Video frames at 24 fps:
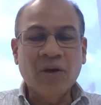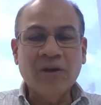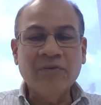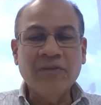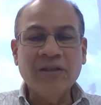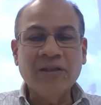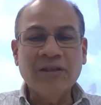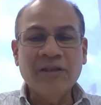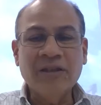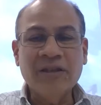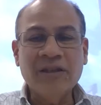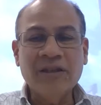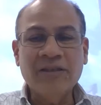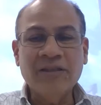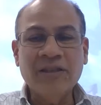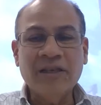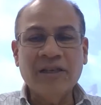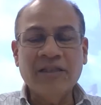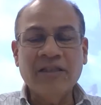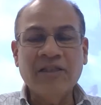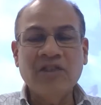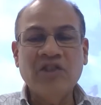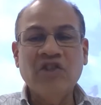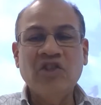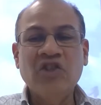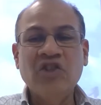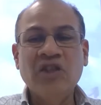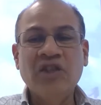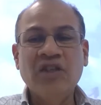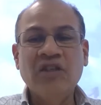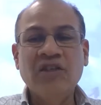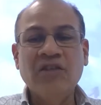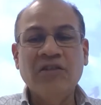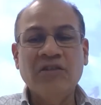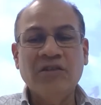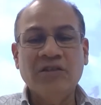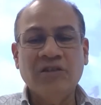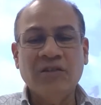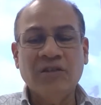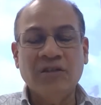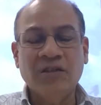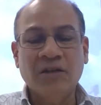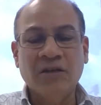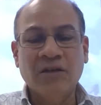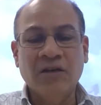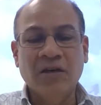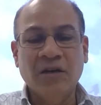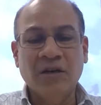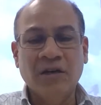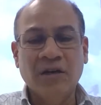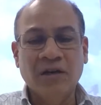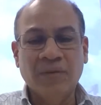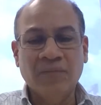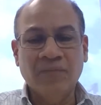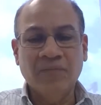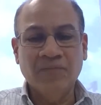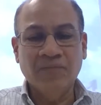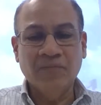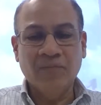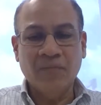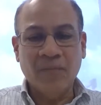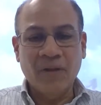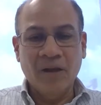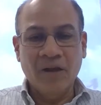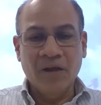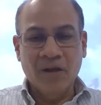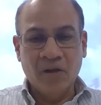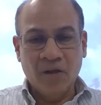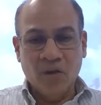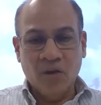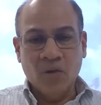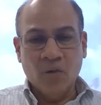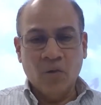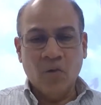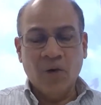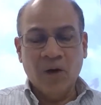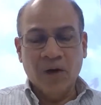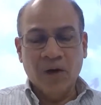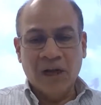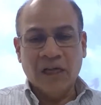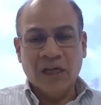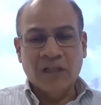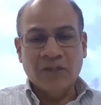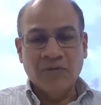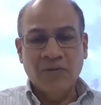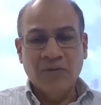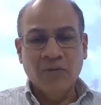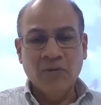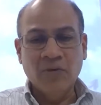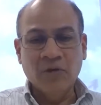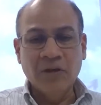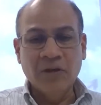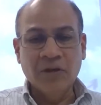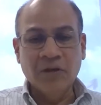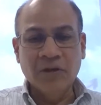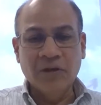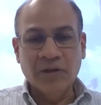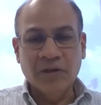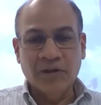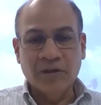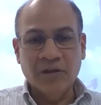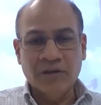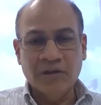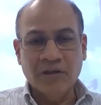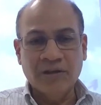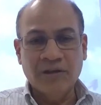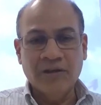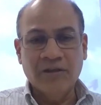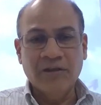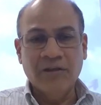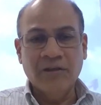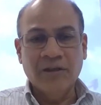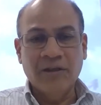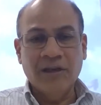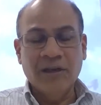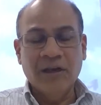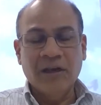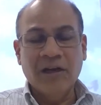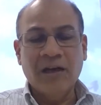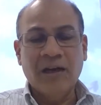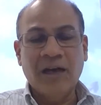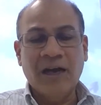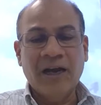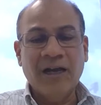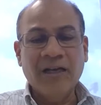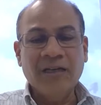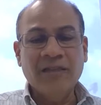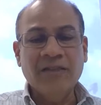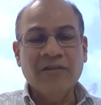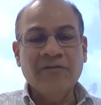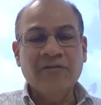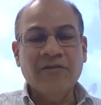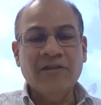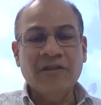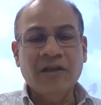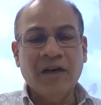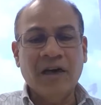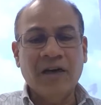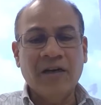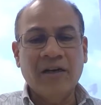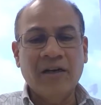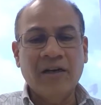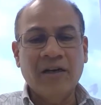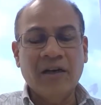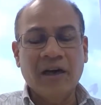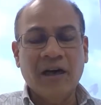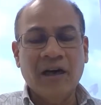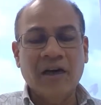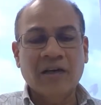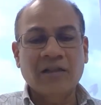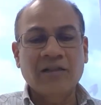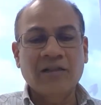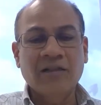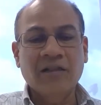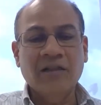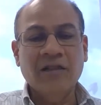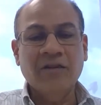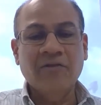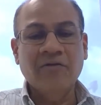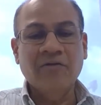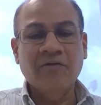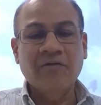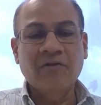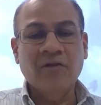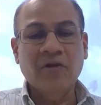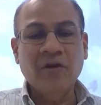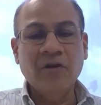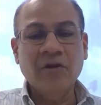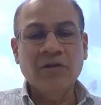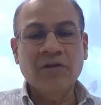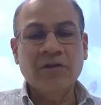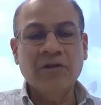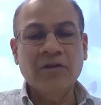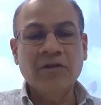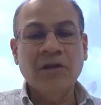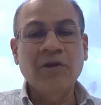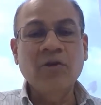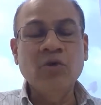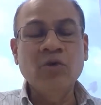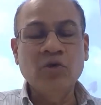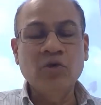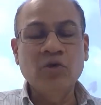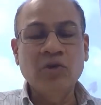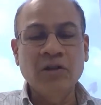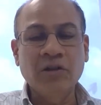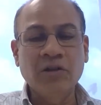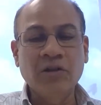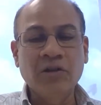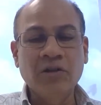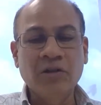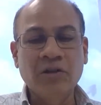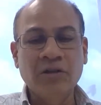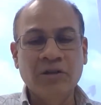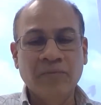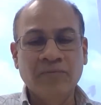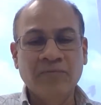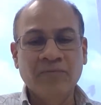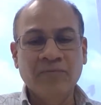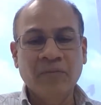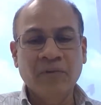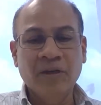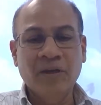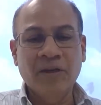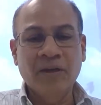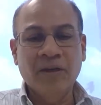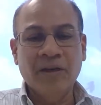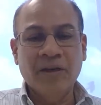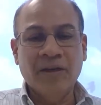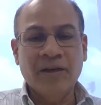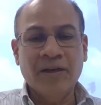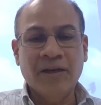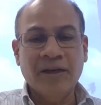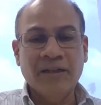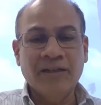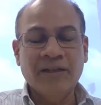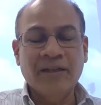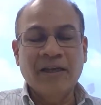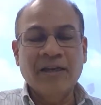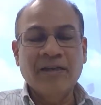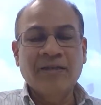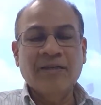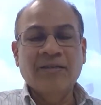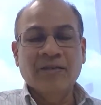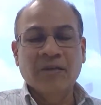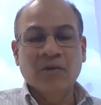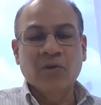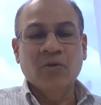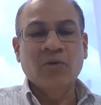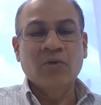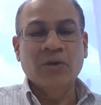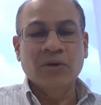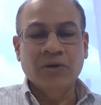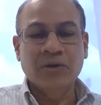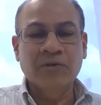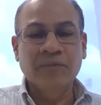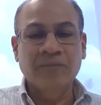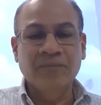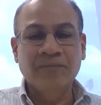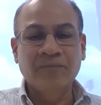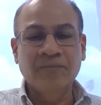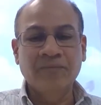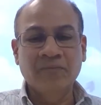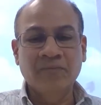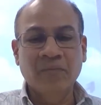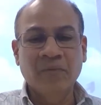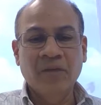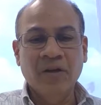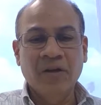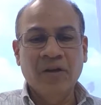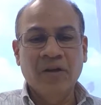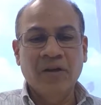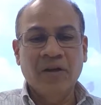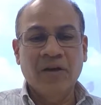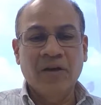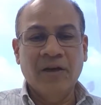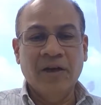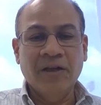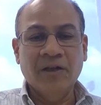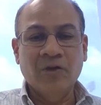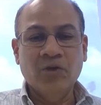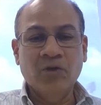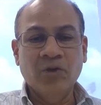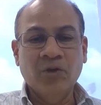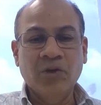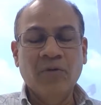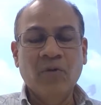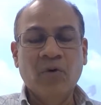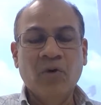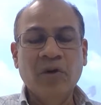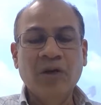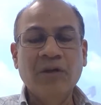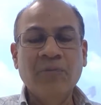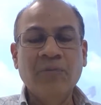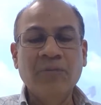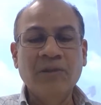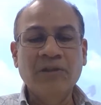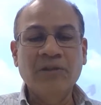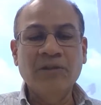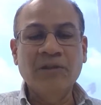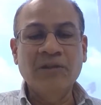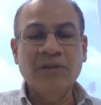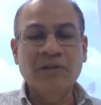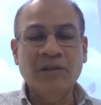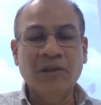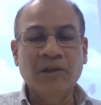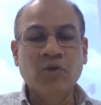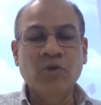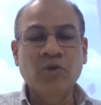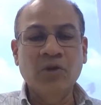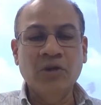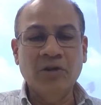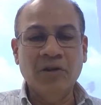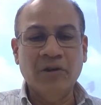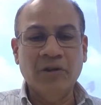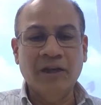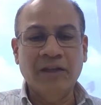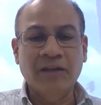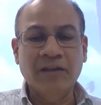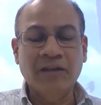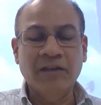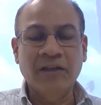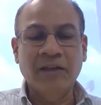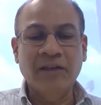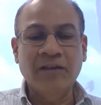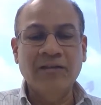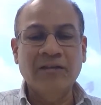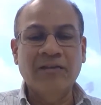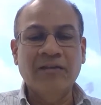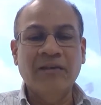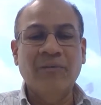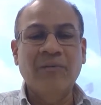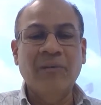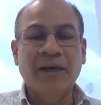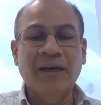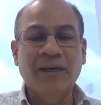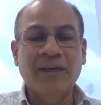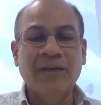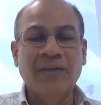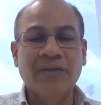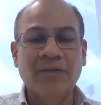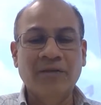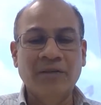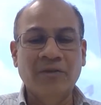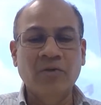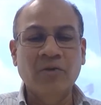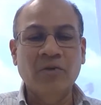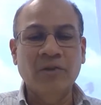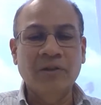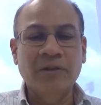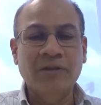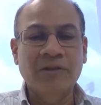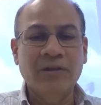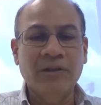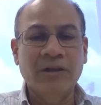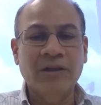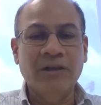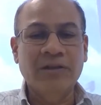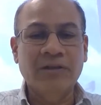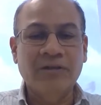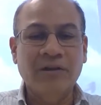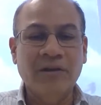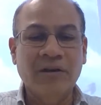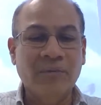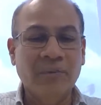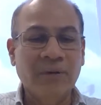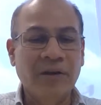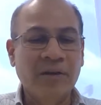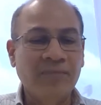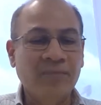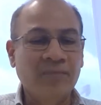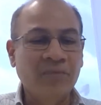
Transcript: of the things that has changed over last few years is clients have started asking for solutions rather than a service, right? So they want a business solution rather than some IT service that is coming.